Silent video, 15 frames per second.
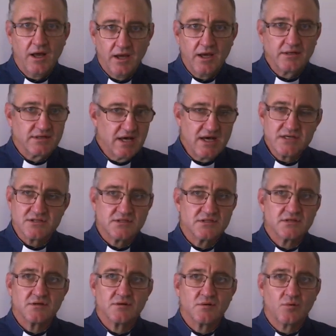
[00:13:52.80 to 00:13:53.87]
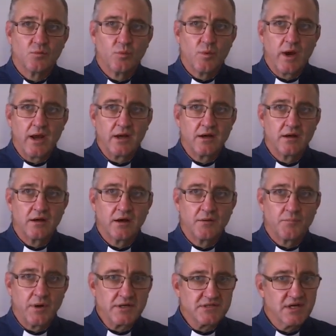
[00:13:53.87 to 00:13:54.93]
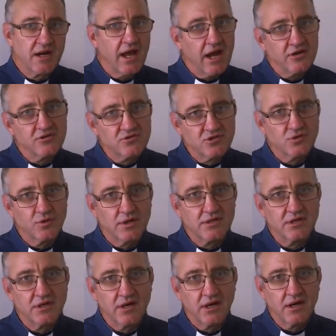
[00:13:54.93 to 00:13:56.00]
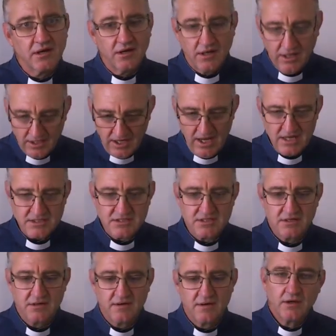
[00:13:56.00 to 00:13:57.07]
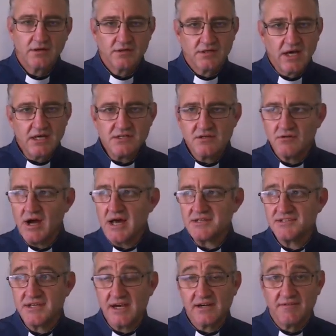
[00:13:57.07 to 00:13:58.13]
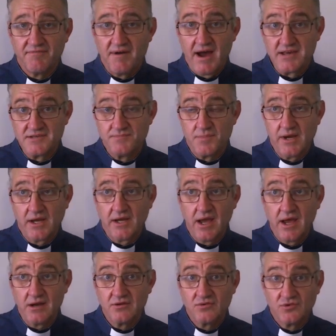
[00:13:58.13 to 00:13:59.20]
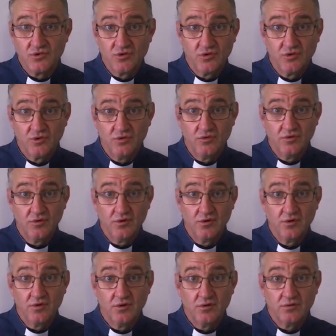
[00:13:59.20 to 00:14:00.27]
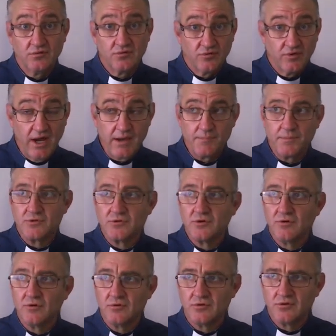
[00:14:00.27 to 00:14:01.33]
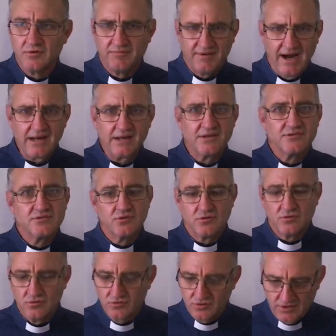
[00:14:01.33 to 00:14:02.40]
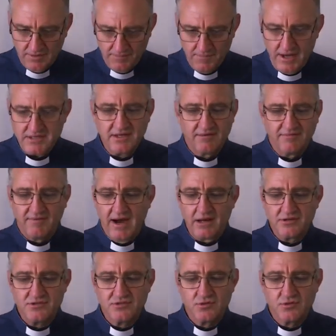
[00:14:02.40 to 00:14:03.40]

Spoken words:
It does when it brings an end to it in us. Does Christ's sacrifice bring an end to rape, to violence, to domestic violence,